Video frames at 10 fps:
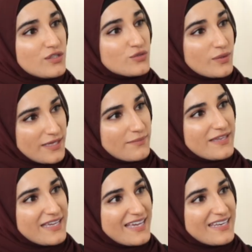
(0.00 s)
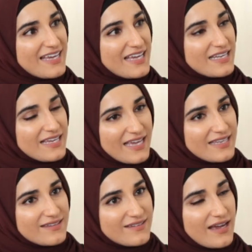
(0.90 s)
So it hit me again, and
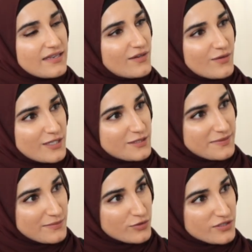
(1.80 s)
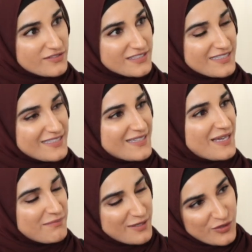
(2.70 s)
again, I didn't know how to be emotionally resilient,
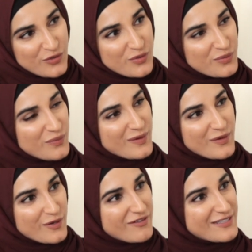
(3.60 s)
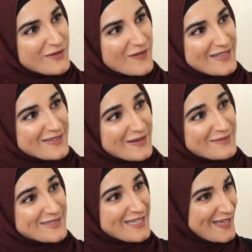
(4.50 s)
and me and you weren't on great talking
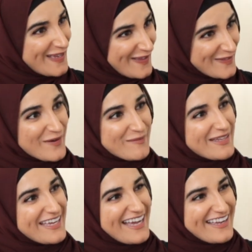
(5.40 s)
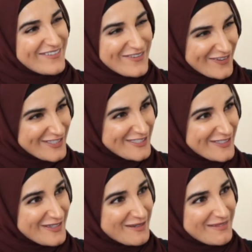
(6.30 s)
terms. normally I refer to
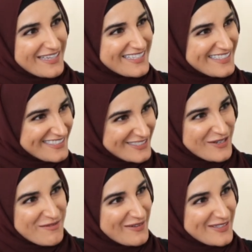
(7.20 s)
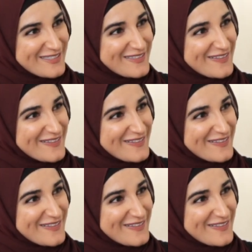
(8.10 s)
you and I'm like, show me what to